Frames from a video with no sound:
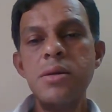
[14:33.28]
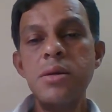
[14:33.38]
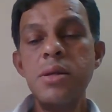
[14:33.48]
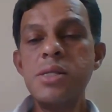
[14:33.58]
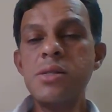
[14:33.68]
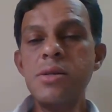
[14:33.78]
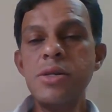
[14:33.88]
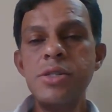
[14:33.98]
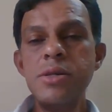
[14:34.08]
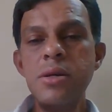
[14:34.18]

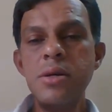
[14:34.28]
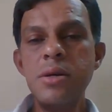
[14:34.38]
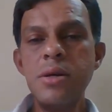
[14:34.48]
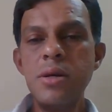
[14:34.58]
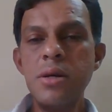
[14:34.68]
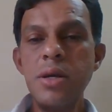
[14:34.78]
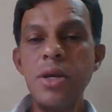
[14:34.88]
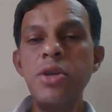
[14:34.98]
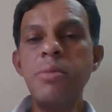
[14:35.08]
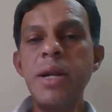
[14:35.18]
research
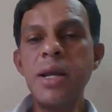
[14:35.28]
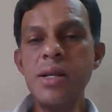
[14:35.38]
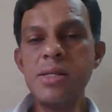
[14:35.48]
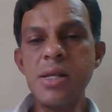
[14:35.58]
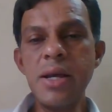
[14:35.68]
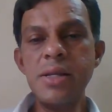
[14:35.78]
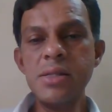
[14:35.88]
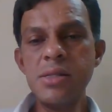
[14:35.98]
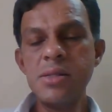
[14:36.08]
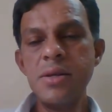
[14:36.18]
in the medical
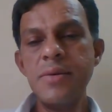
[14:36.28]
science.